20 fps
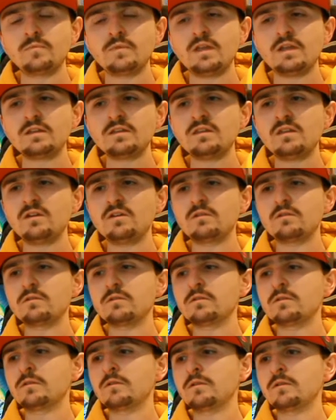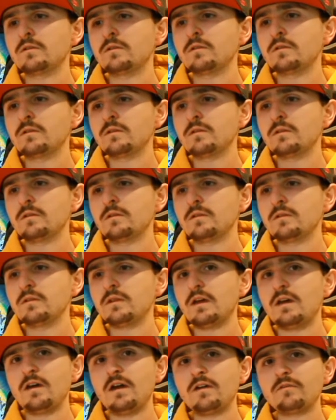I don't know.
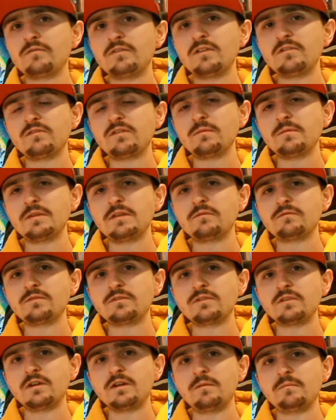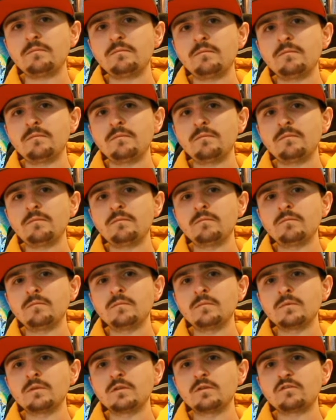I- have seen so many different um,
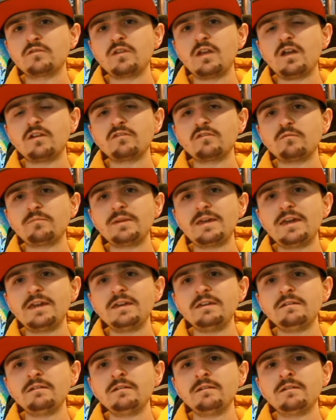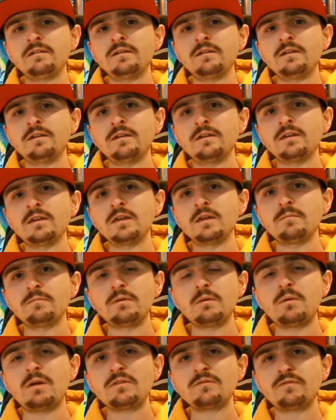styles of play.
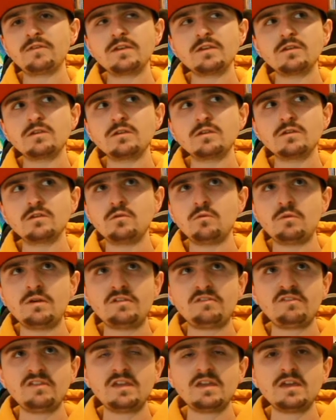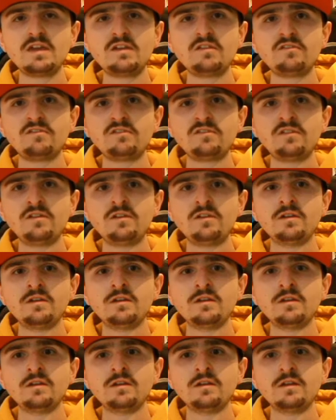But one thing you always see is
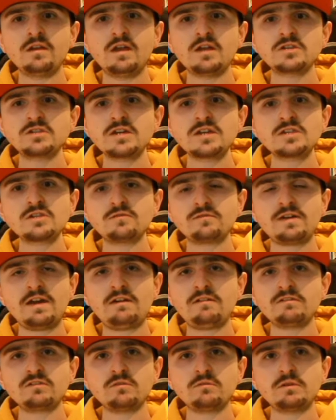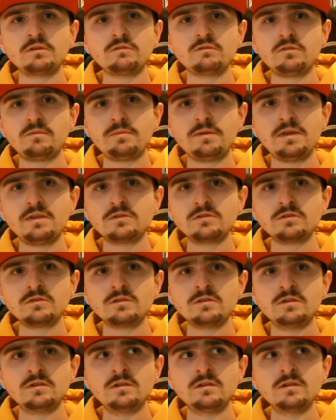a change of character when you're on the pitch.
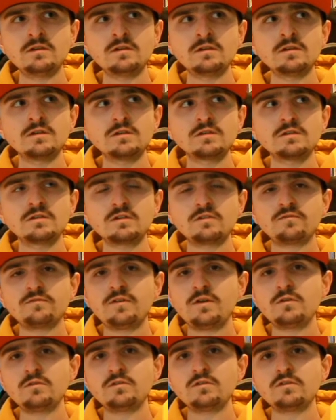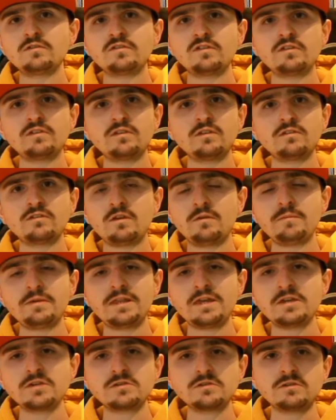Just focus and
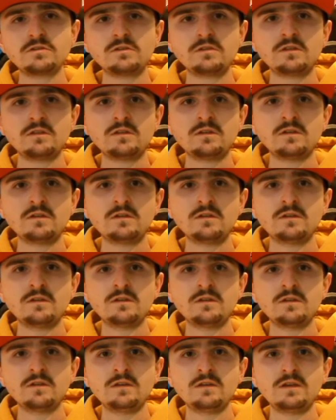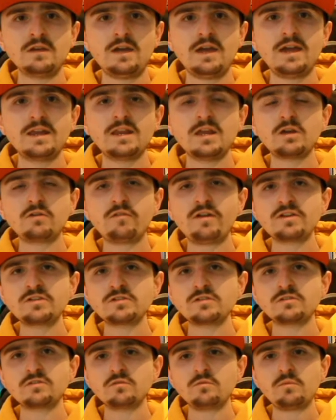determination and
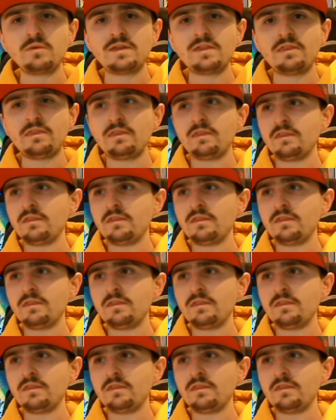aggression to win.